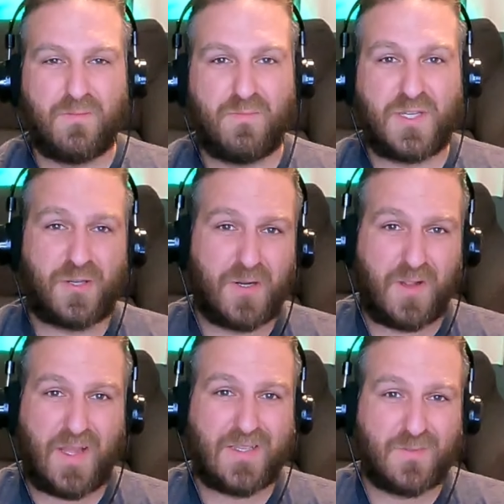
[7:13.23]
Be sure to
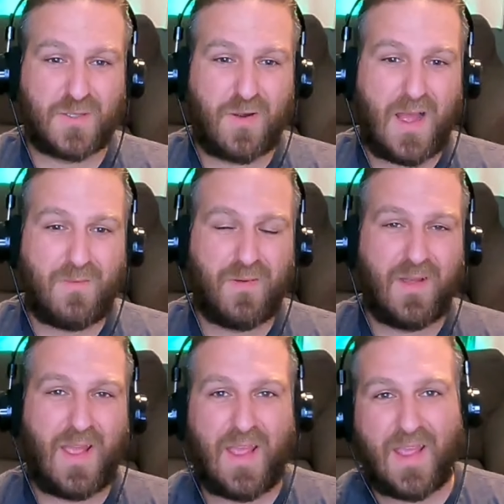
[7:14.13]
like, subscribe,
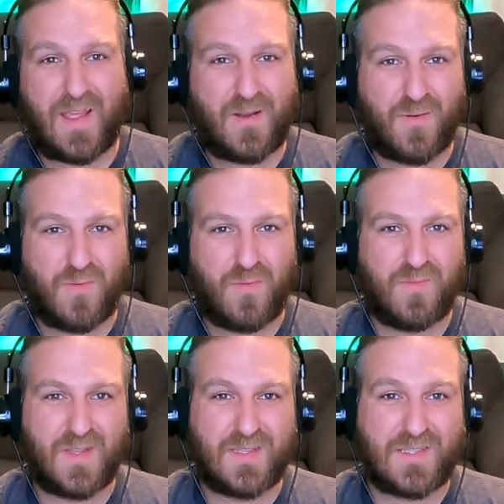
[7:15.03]
and
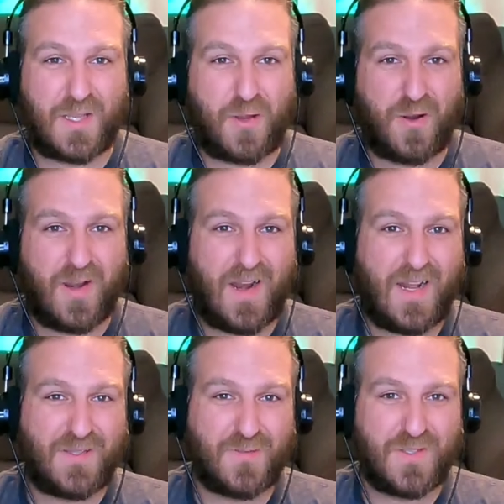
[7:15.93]
the Security
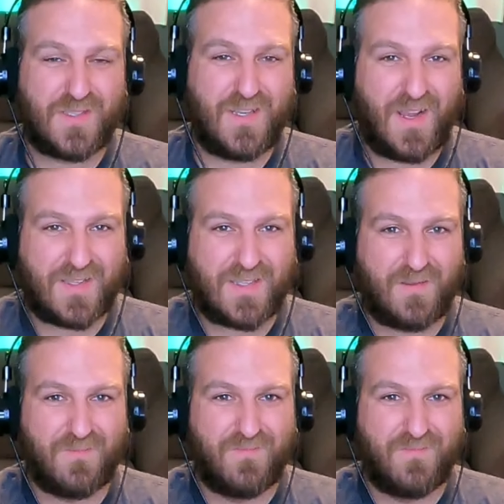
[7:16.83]
Nights. We'll see you next time.